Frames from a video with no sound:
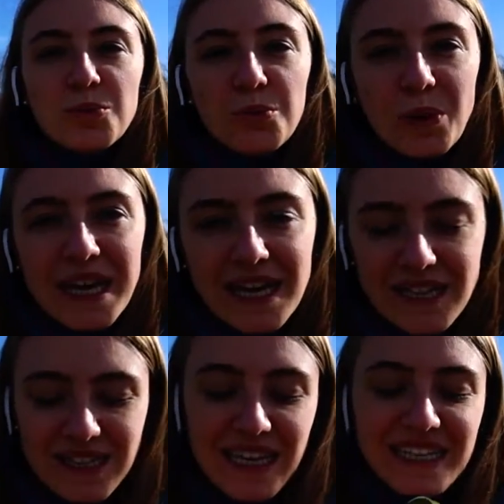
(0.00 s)

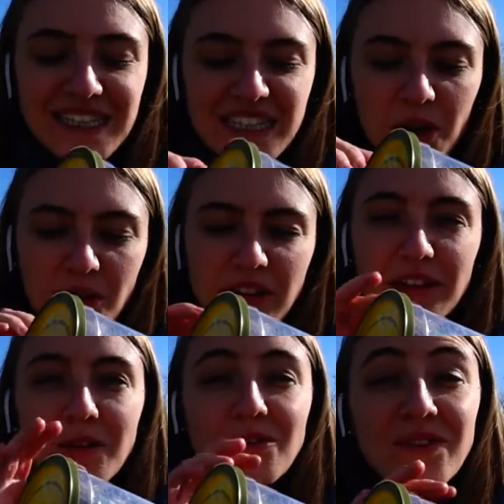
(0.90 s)
wings. I can see all the
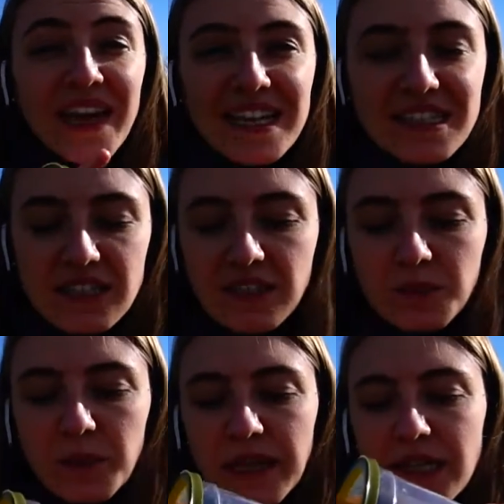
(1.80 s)
little veins in
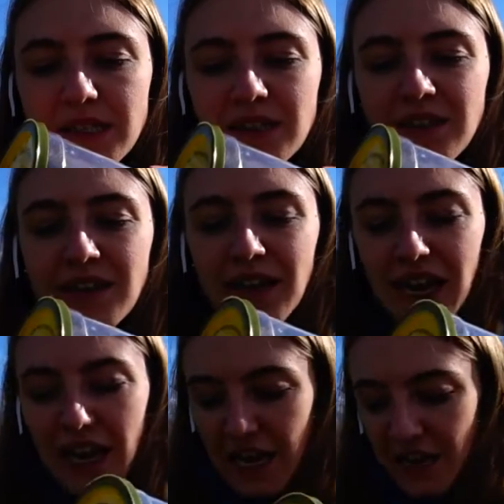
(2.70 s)
his wings.
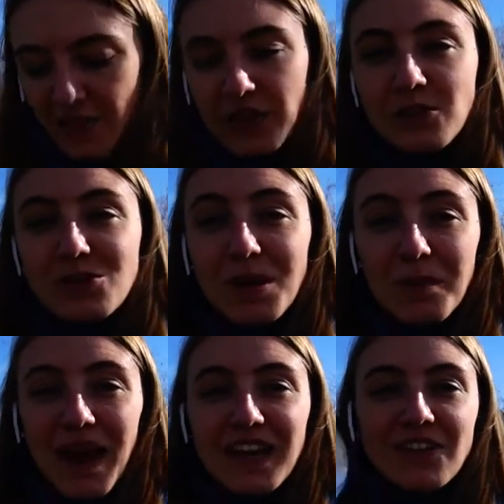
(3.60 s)
And if I use my
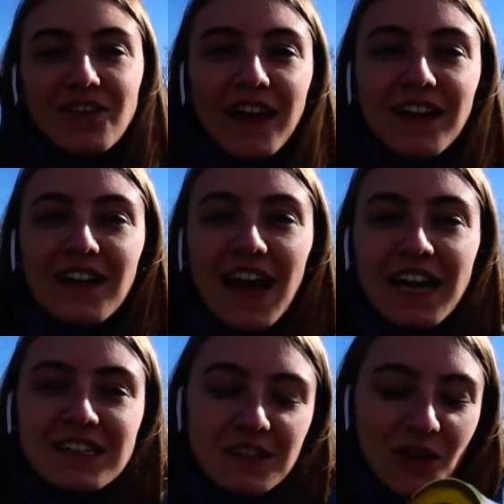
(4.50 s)
magnifying
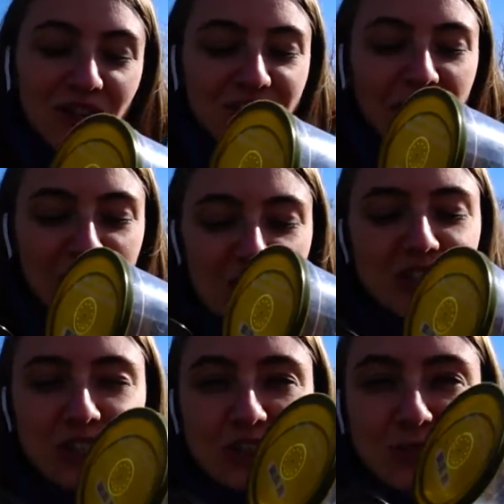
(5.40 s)
glass, or if I
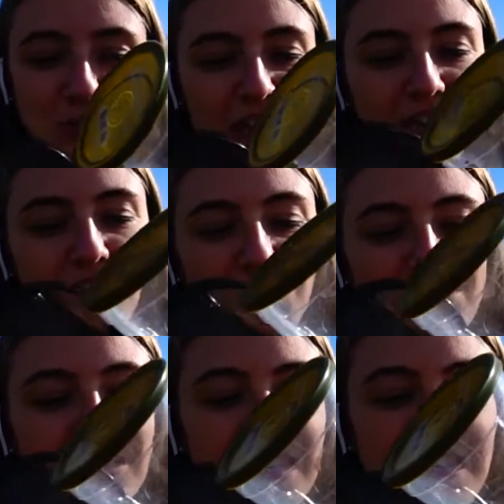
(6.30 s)
look just really
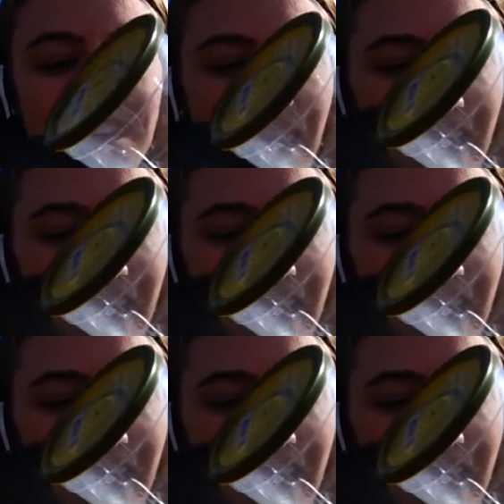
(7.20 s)
closely,